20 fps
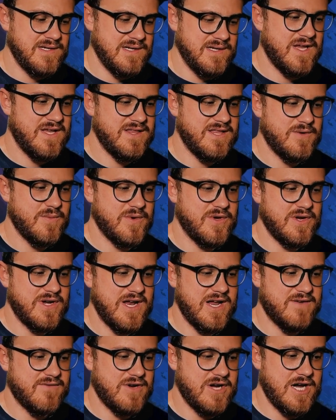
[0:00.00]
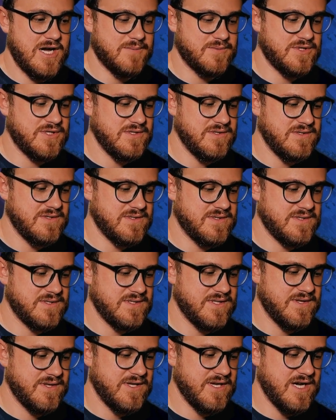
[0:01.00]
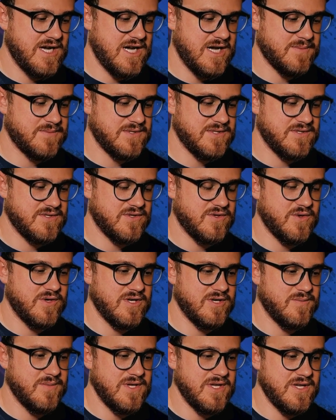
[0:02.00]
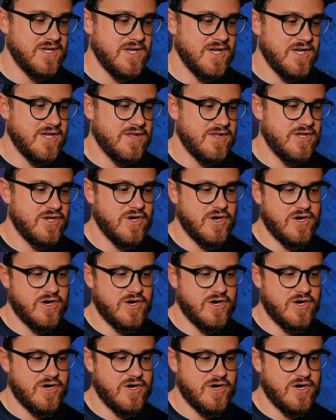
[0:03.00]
And then we could have options, and the options are going to be the